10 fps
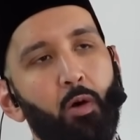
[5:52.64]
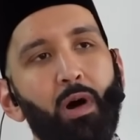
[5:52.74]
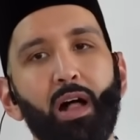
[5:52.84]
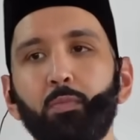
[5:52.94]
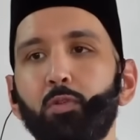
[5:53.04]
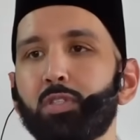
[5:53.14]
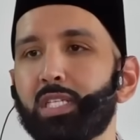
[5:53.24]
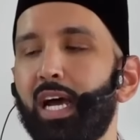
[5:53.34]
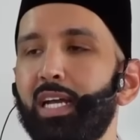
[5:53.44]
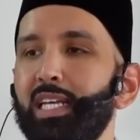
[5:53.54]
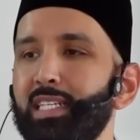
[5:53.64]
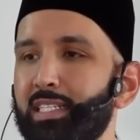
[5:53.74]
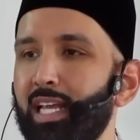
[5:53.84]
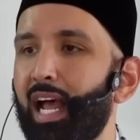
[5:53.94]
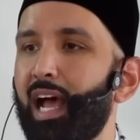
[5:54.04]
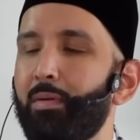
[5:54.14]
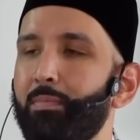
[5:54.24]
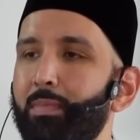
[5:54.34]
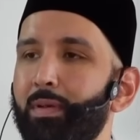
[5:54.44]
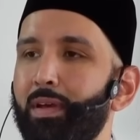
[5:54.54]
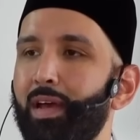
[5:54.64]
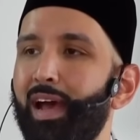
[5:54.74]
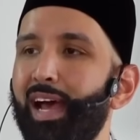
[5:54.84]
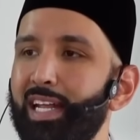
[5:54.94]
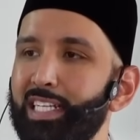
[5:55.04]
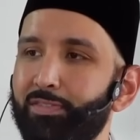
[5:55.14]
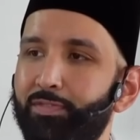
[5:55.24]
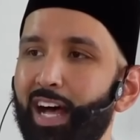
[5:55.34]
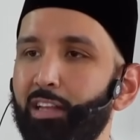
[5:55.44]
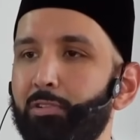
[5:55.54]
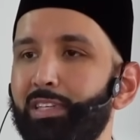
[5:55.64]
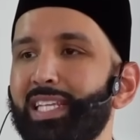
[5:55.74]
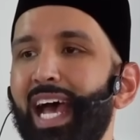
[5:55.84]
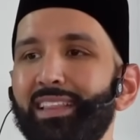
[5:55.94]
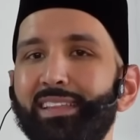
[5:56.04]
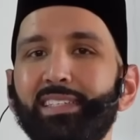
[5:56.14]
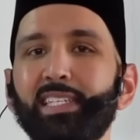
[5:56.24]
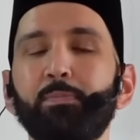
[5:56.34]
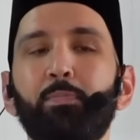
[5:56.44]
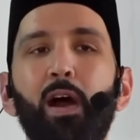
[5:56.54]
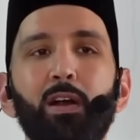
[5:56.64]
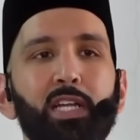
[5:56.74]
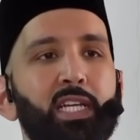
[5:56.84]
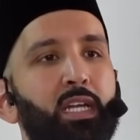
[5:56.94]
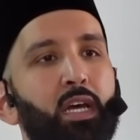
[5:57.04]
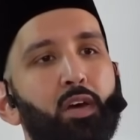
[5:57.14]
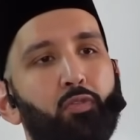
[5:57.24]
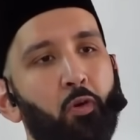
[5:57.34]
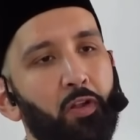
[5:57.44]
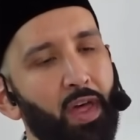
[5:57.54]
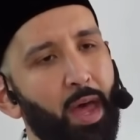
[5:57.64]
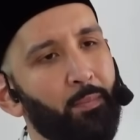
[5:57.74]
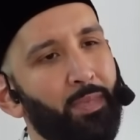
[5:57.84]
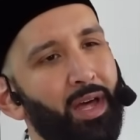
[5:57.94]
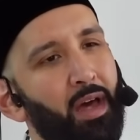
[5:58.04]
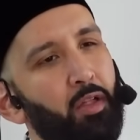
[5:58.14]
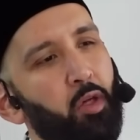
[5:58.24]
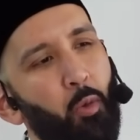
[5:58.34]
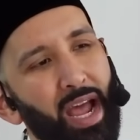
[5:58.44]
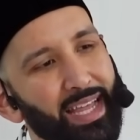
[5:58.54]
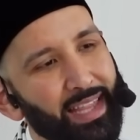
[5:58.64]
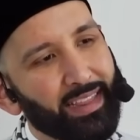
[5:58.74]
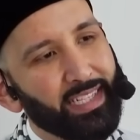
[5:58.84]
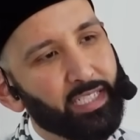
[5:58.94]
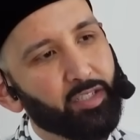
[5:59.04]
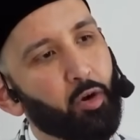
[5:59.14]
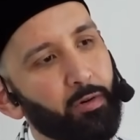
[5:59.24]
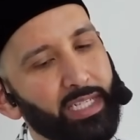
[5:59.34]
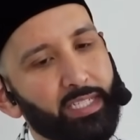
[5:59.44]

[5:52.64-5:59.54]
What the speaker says: while Musa alayhi salam and his followers had the sea parted for them. The way that this story